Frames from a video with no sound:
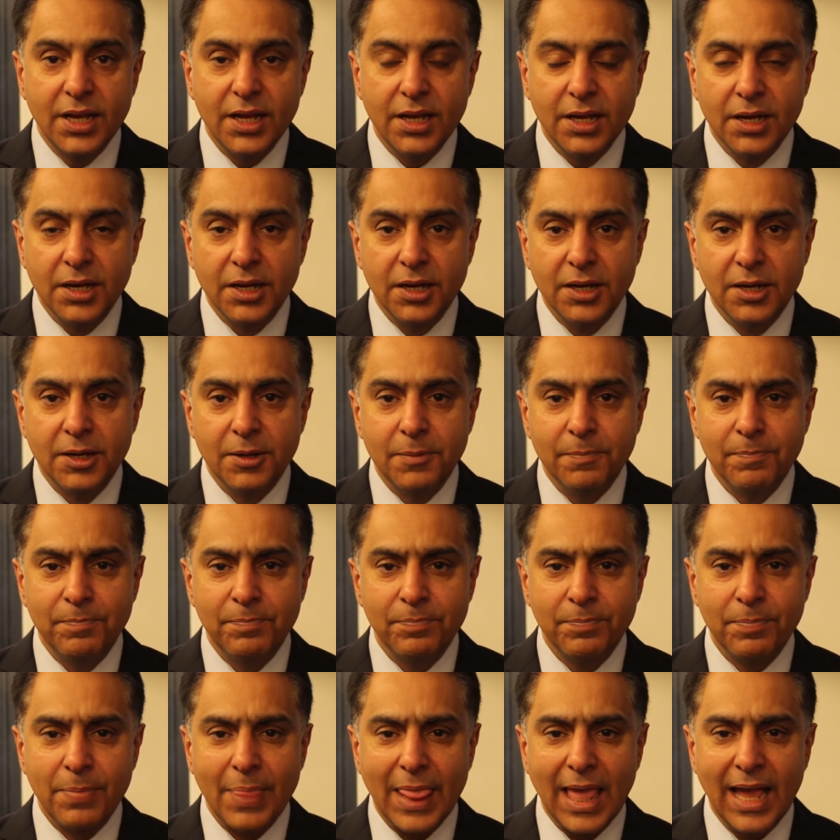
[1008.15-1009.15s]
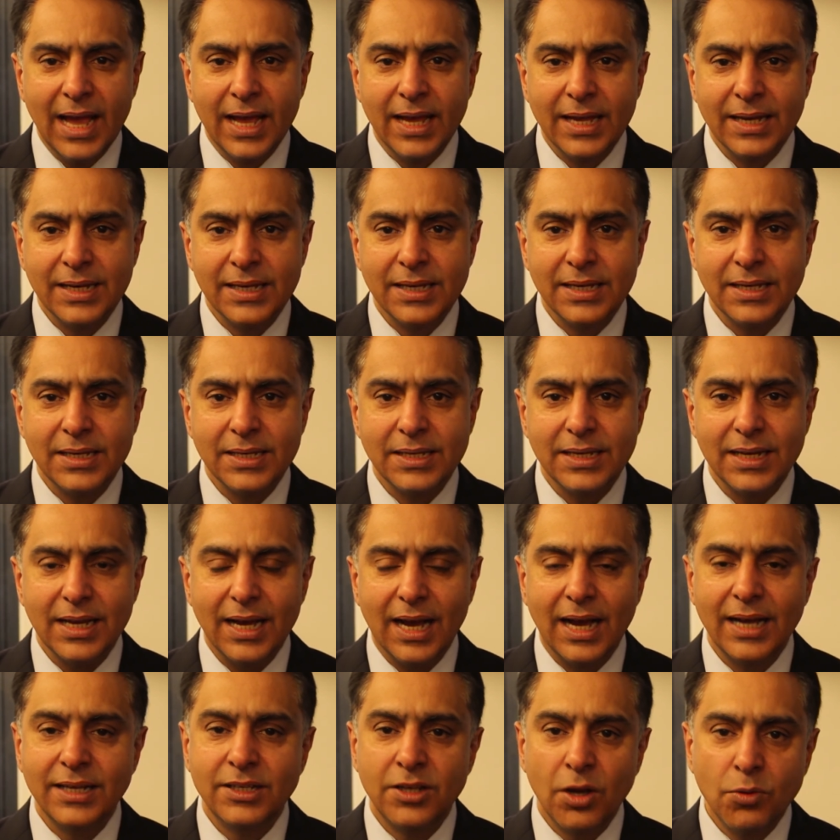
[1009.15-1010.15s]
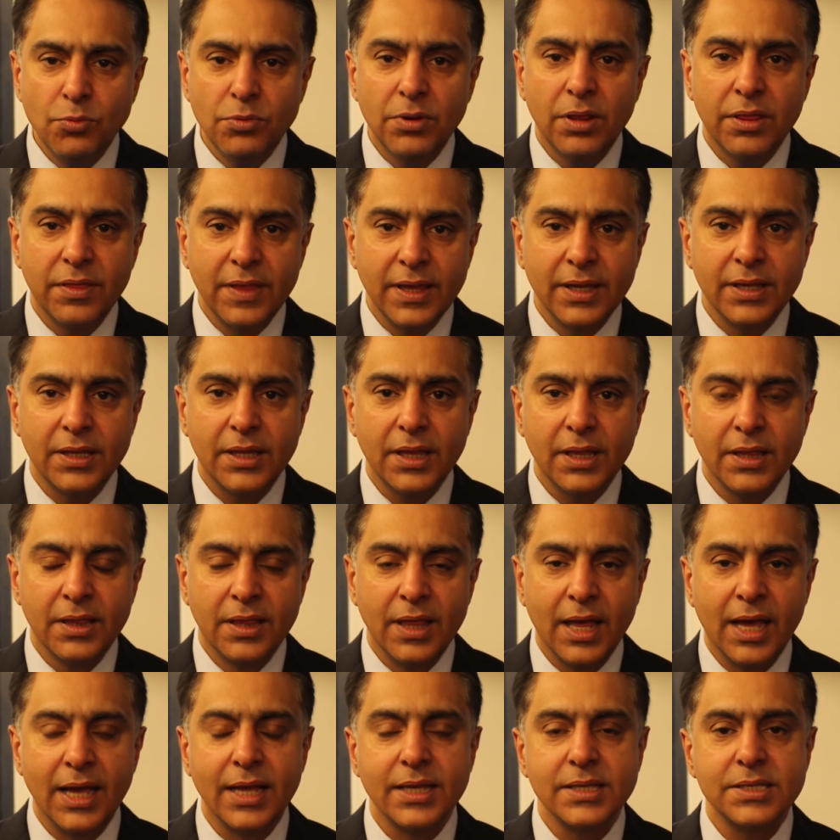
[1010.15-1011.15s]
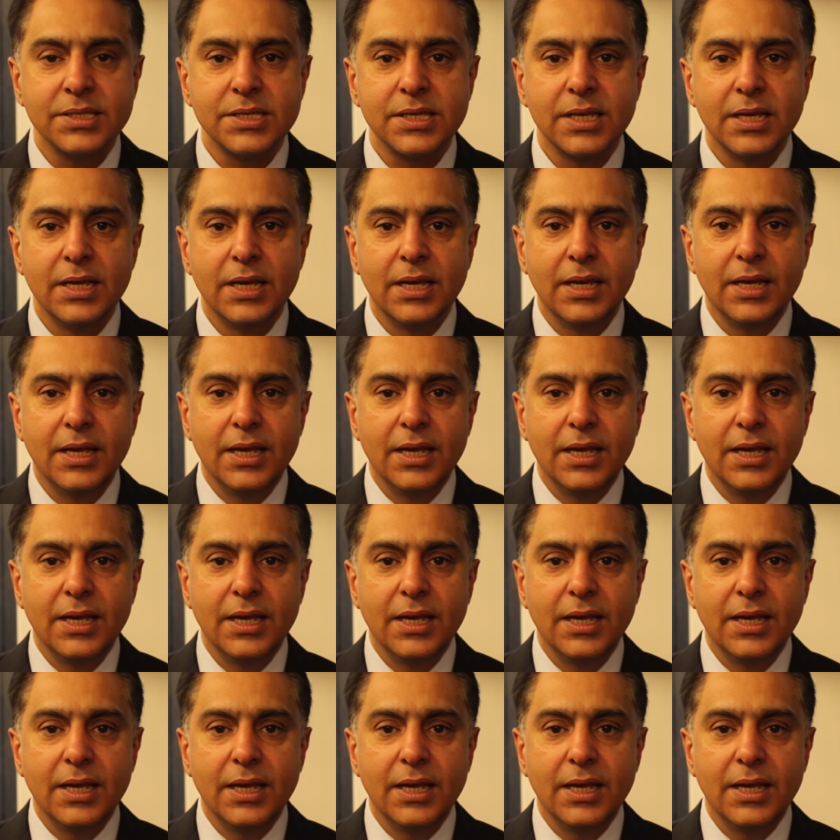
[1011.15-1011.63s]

And I don't think that